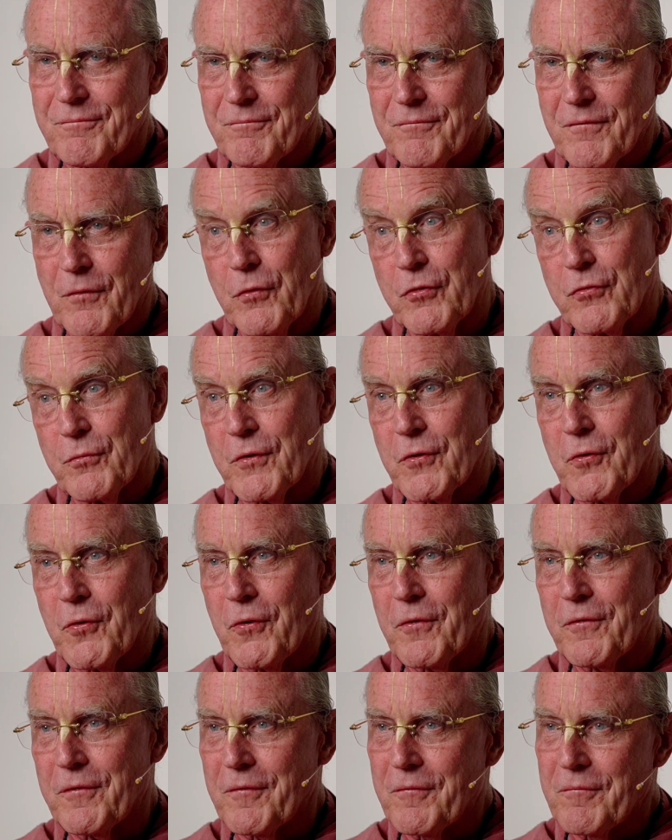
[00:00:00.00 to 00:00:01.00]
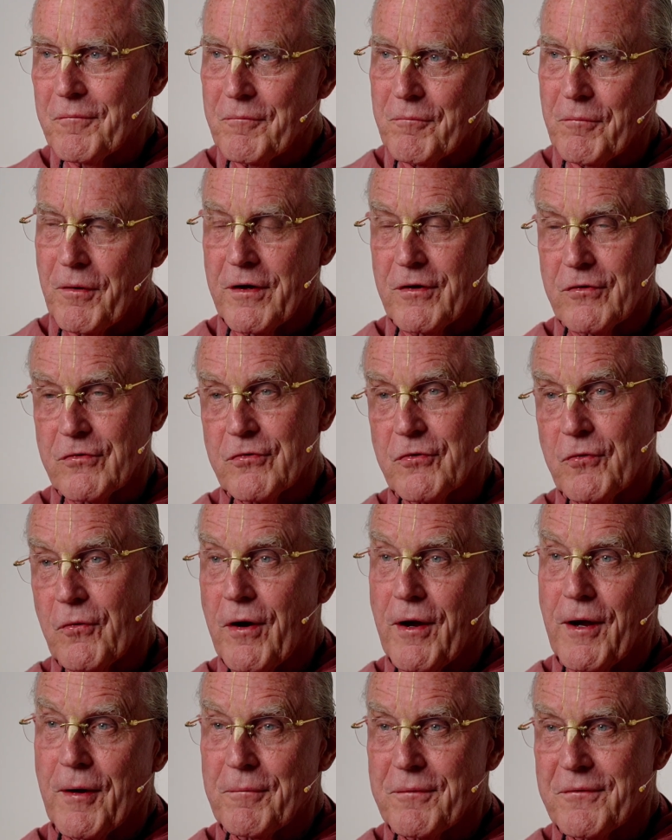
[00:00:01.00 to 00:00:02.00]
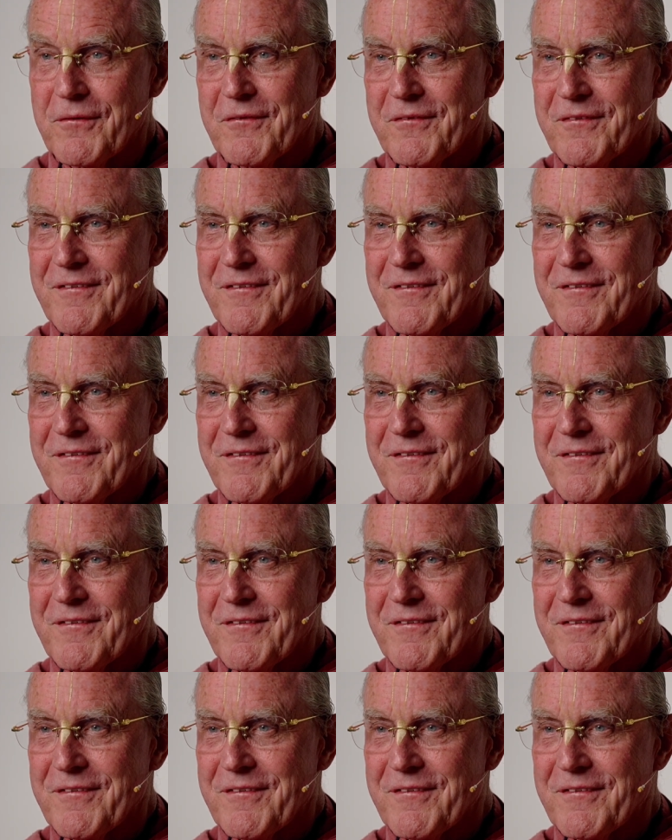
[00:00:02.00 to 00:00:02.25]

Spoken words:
It was recorded by his scribes.